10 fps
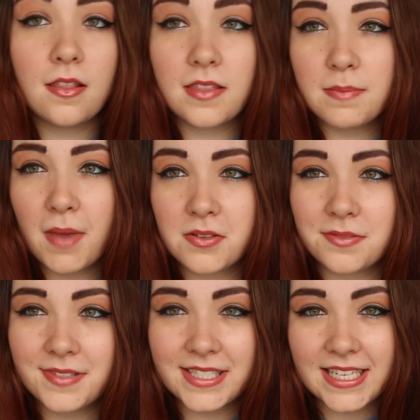The amount
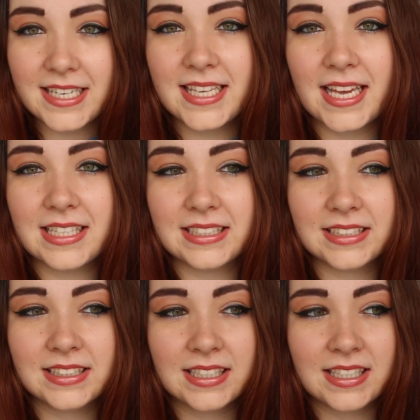of detail,
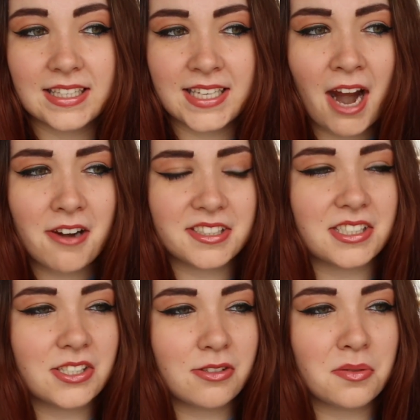character
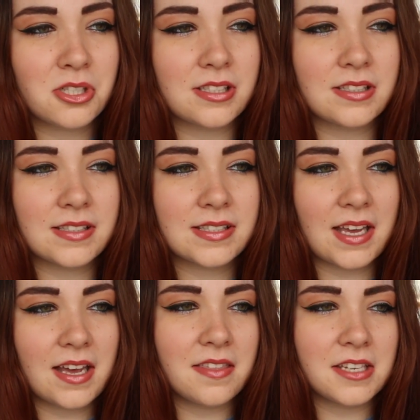descriptions
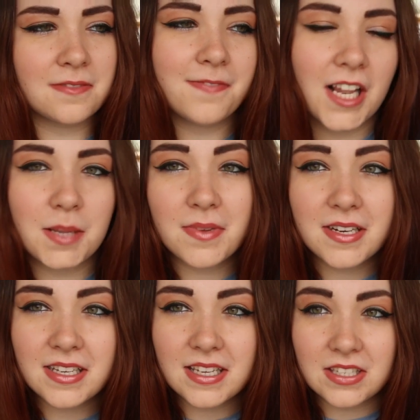and the
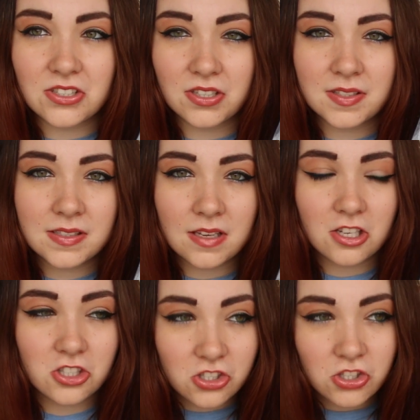development is just
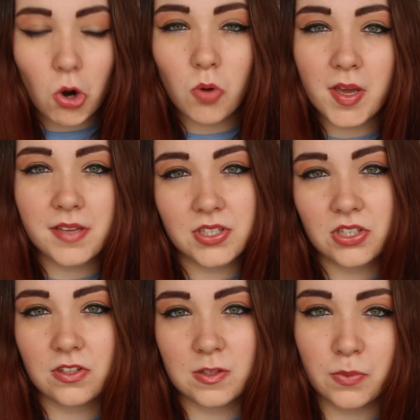so amazing
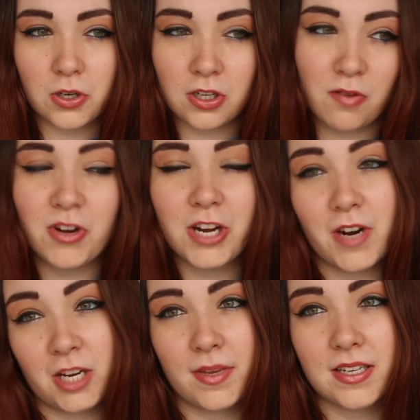in this book, and I really
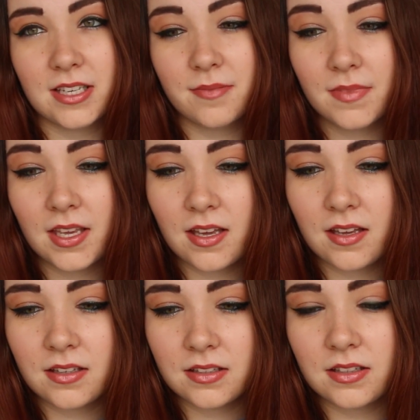recommend it.
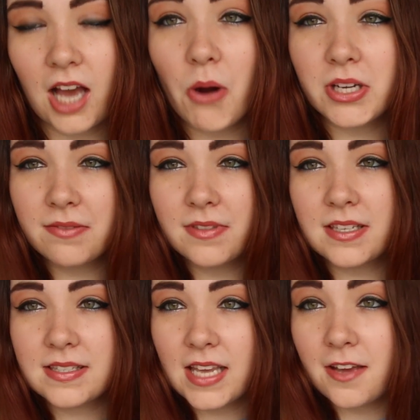I would give
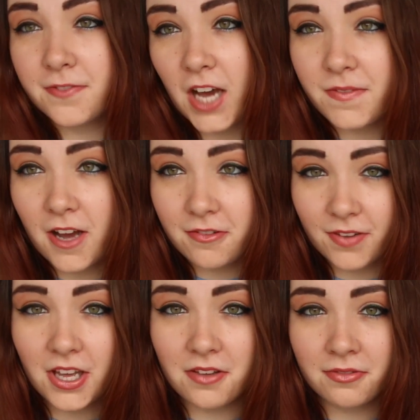this a 5 out of
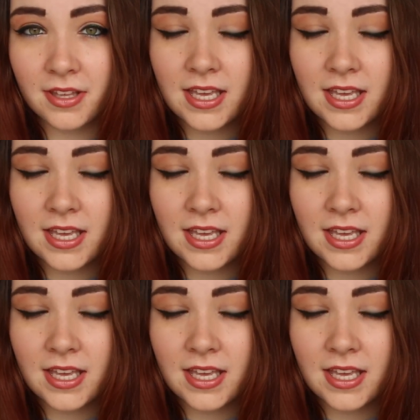5.